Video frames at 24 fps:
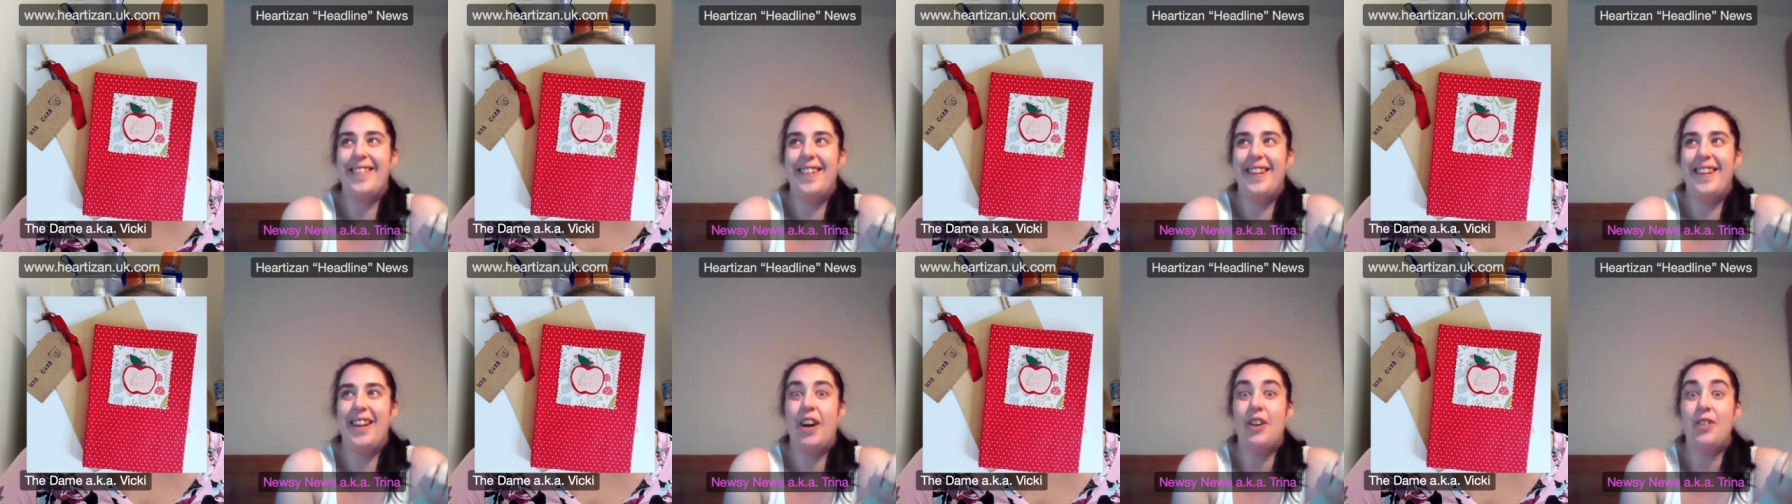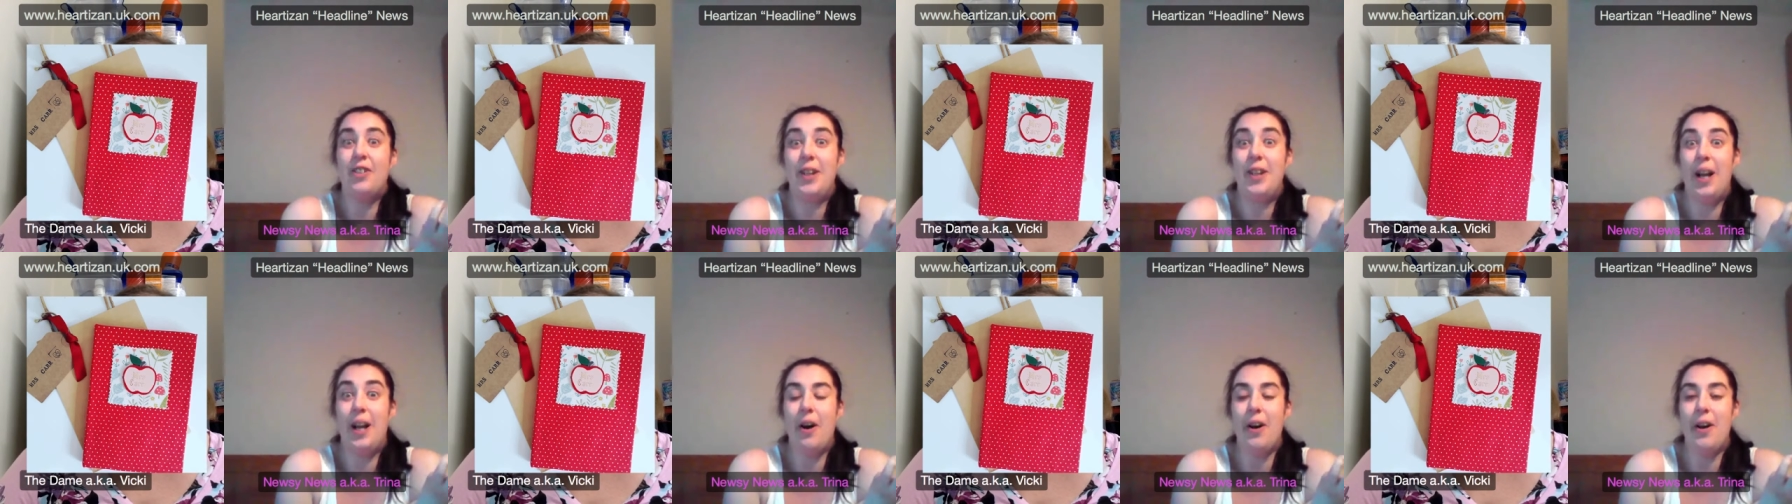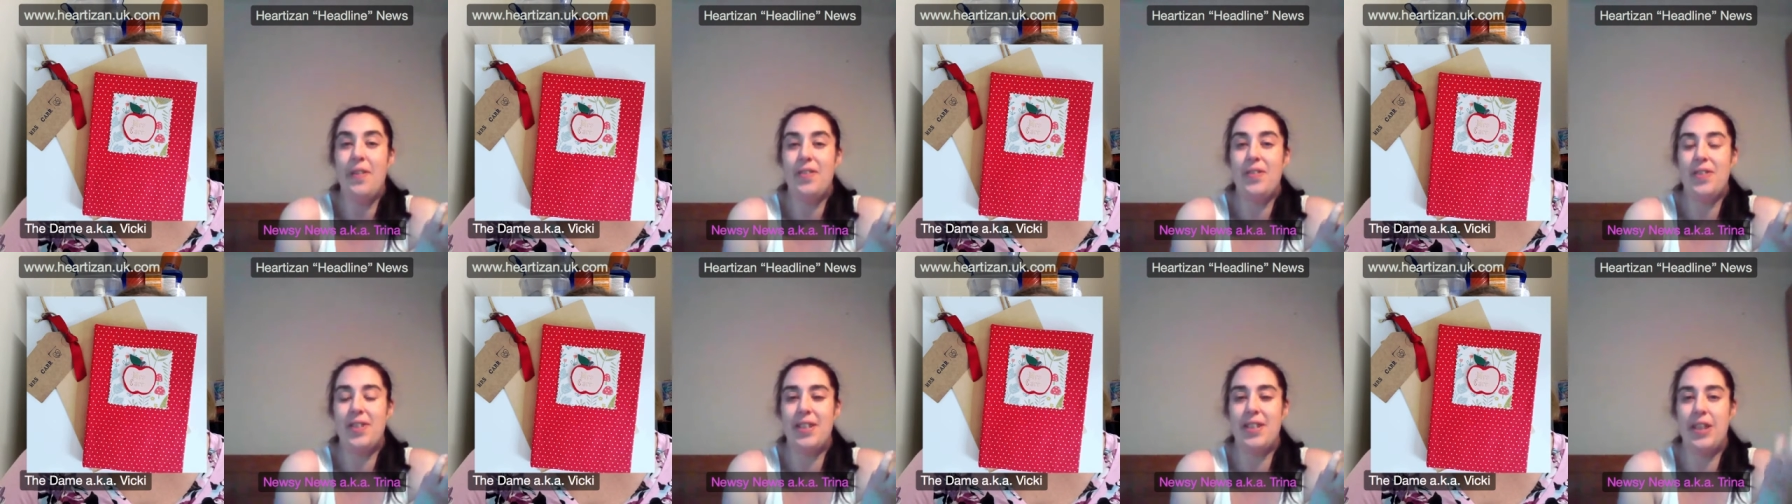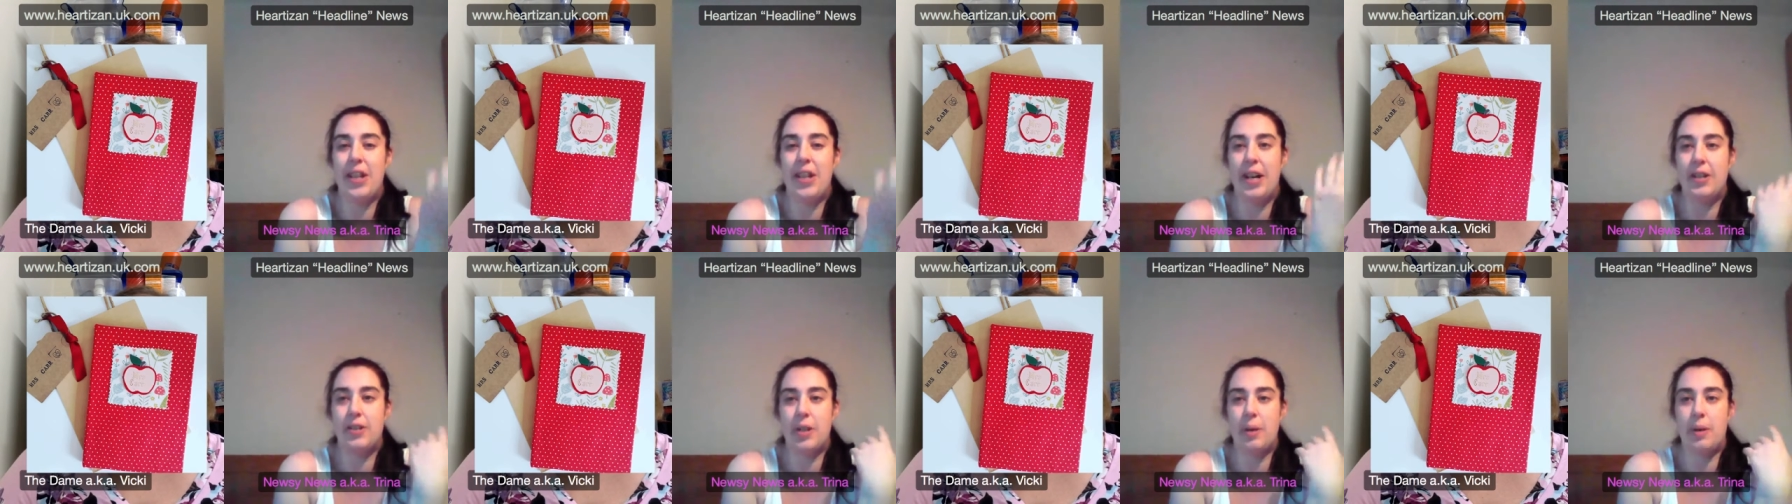on lives and
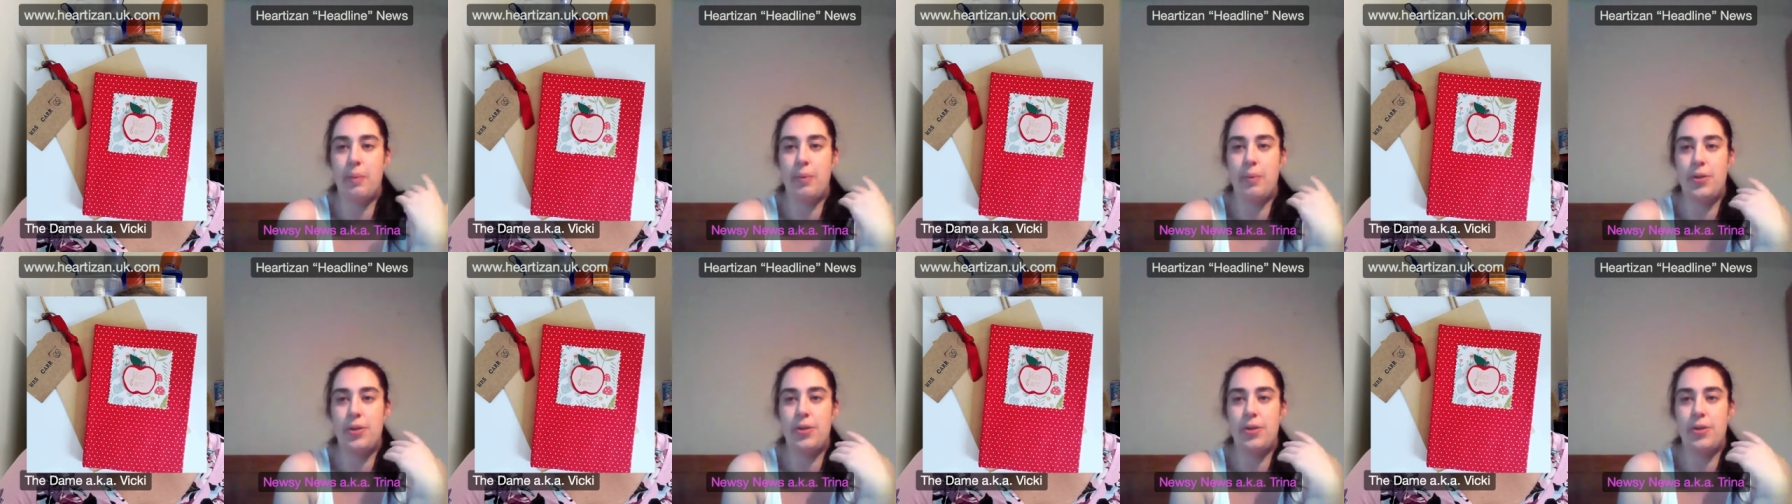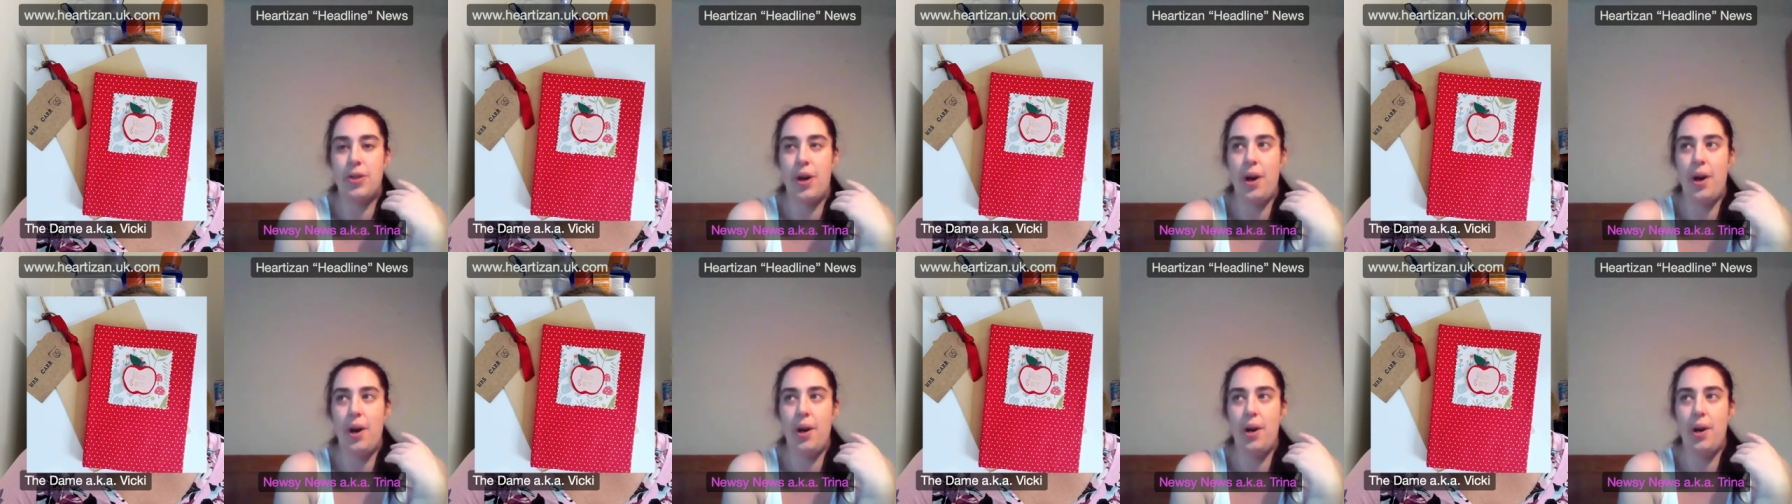things, I was so